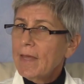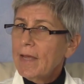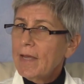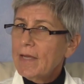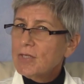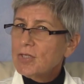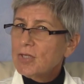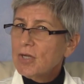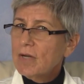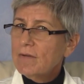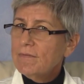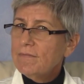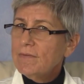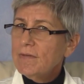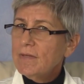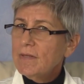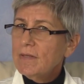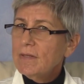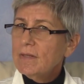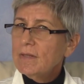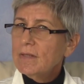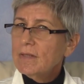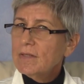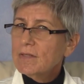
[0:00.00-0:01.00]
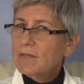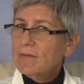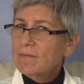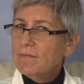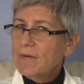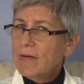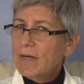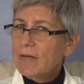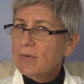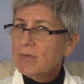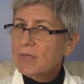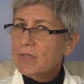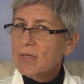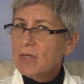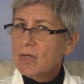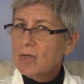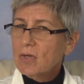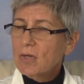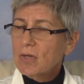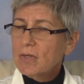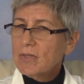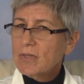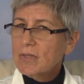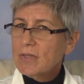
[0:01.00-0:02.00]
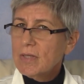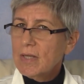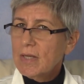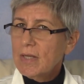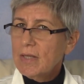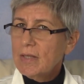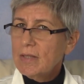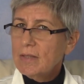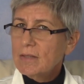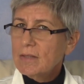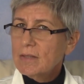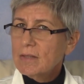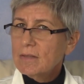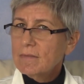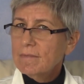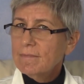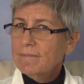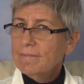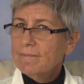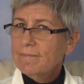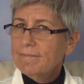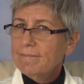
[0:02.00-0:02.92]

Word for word: HIV is the virus that causes AIDS.